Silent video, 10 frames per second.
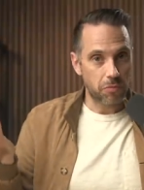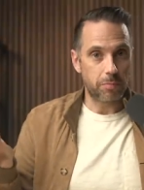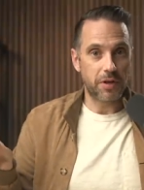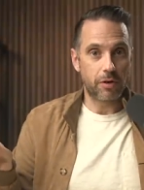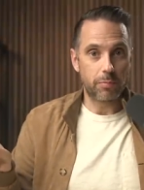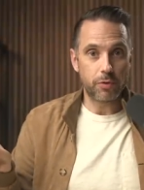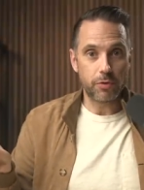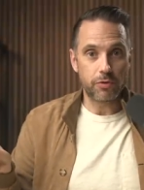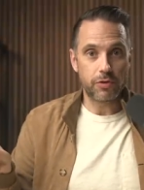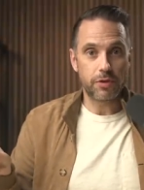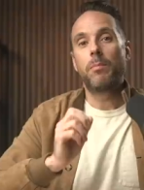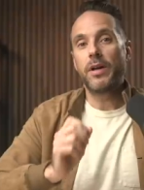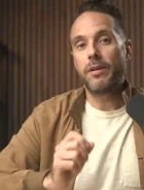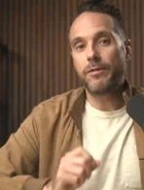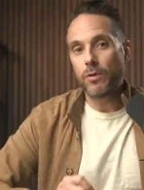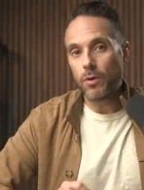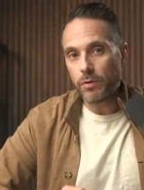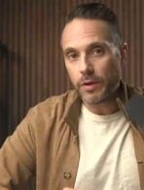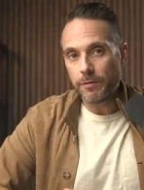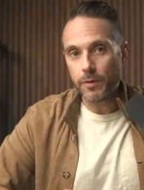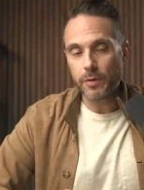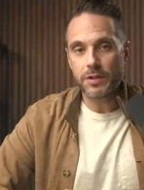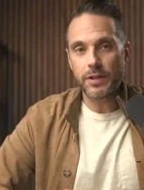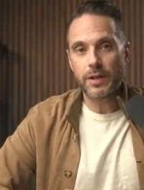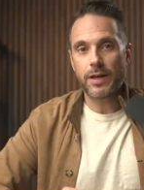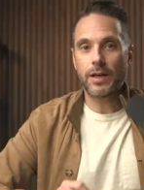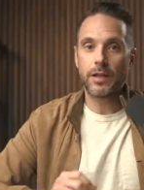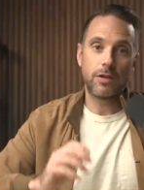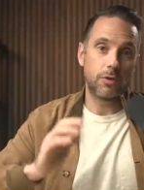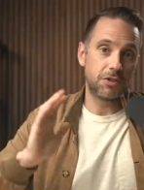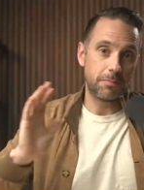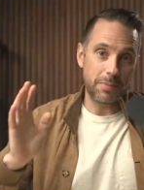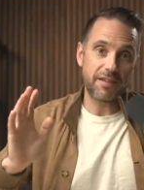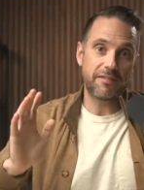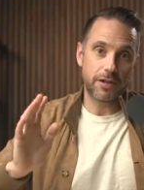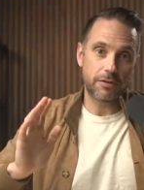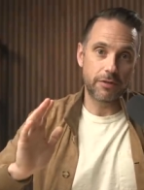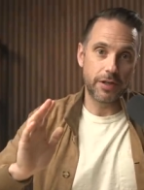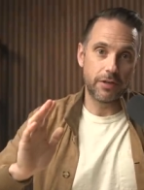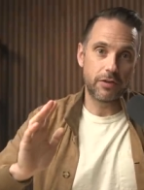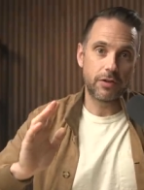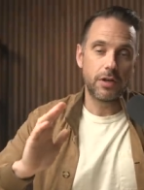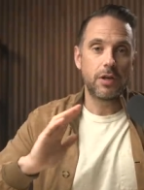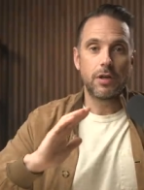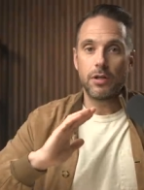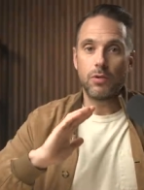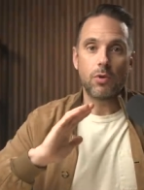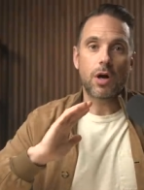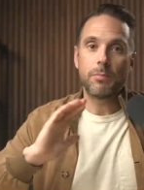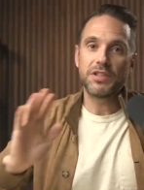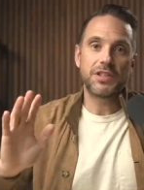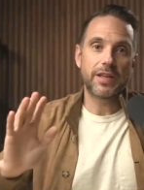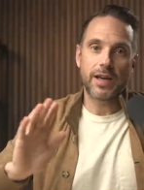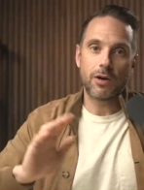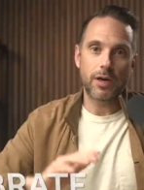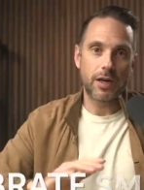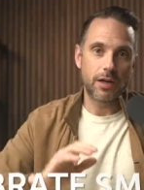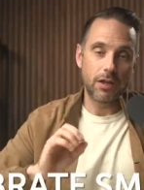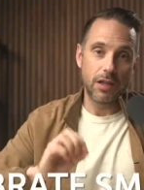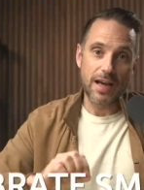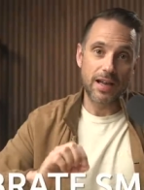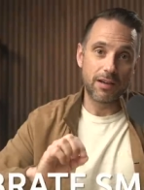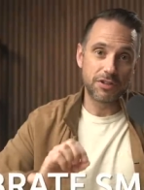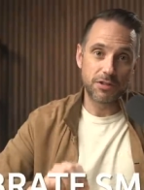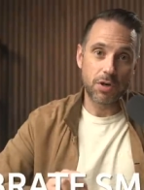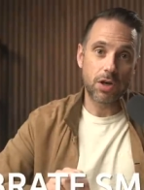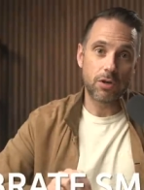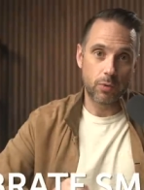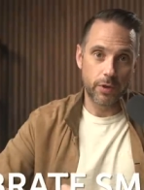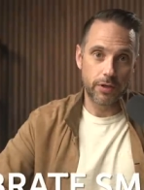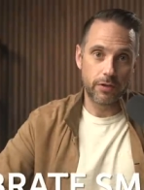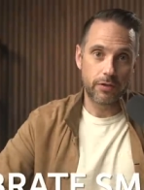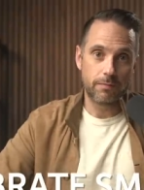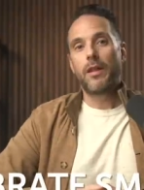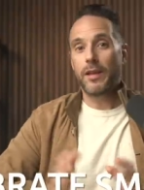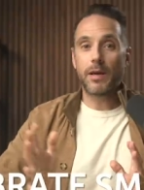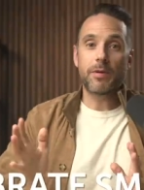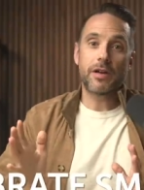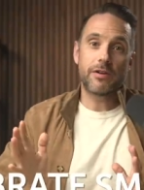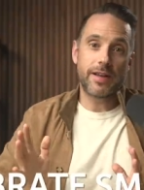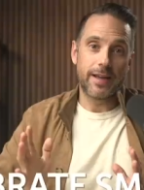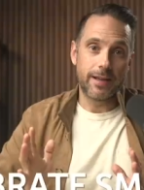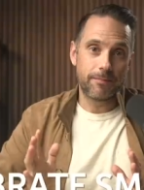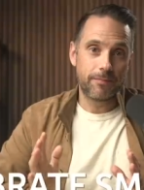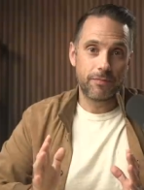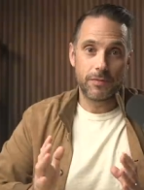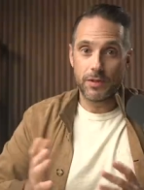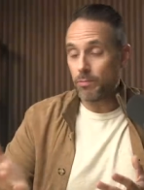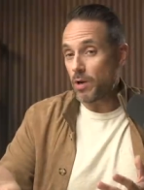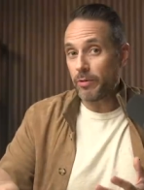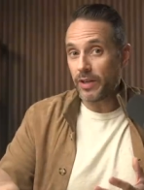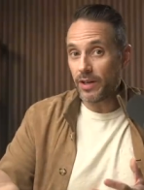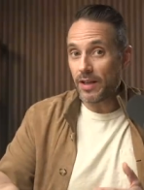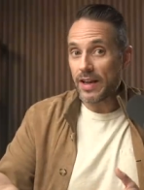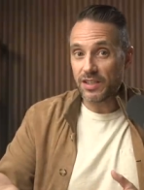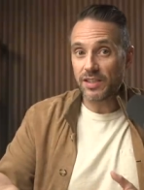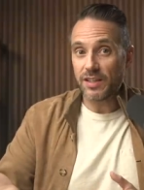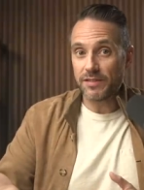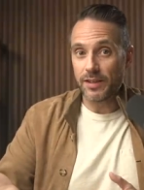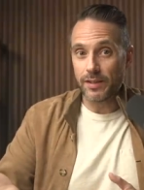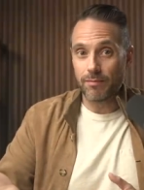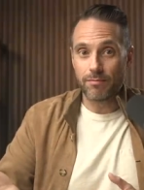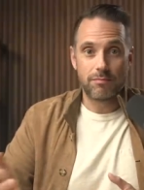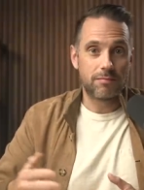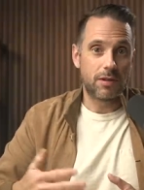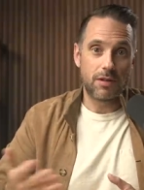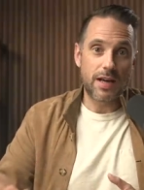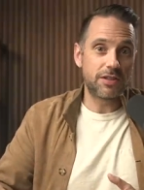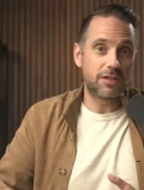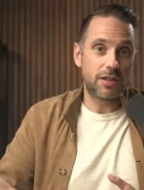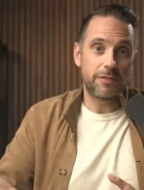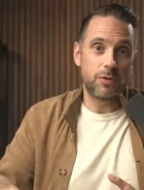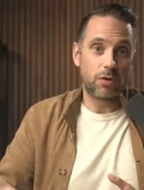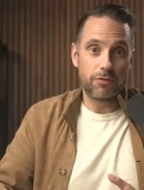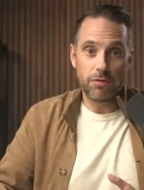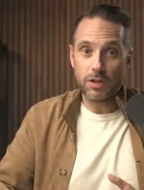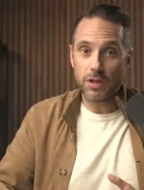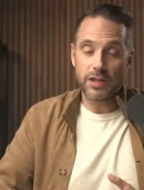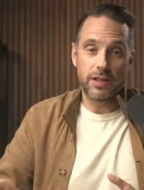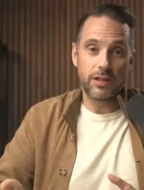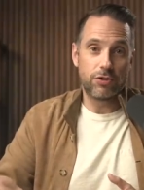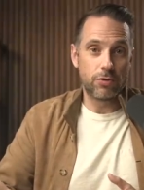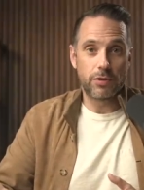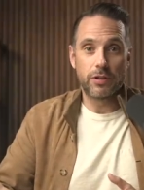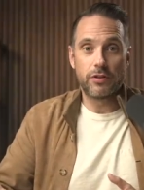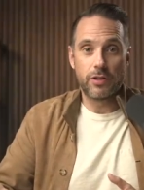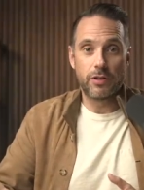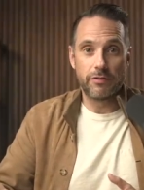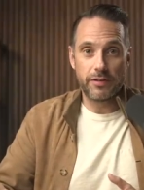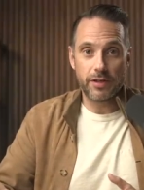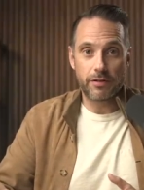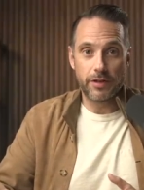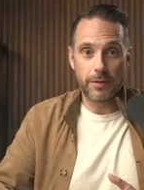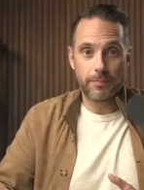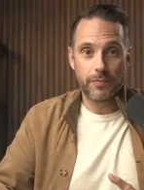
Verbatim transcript: the bigger the boost. But if you're only focusing on those big victories, you are missing out on a lot of smaller ones. Think about your day. You probably get a lot of stuff done, a lot of stuff you overlook and don't consider a victory,